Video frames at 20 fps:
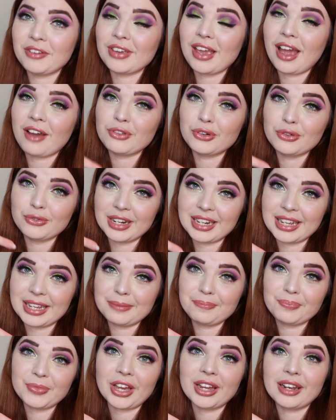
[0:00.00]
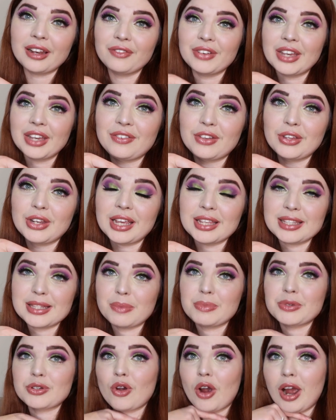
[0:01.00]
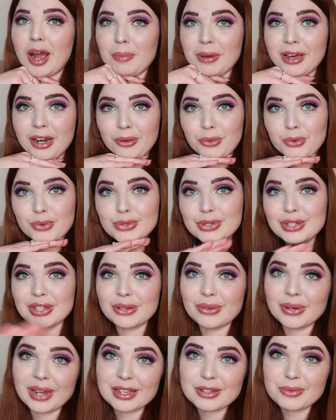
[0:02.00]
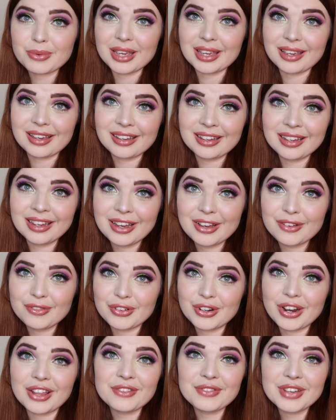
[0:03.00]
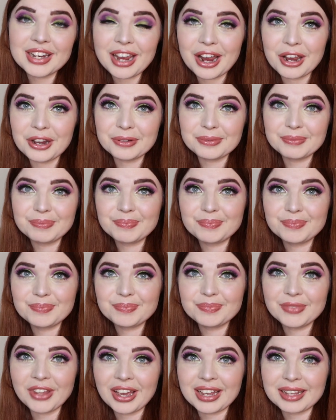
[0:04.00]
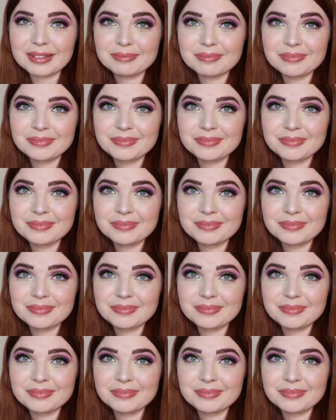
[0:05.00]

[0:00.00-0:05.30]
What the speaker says: If you haven't already, I'd if you'd hit subscribe, and I will see you next week for another video. Night.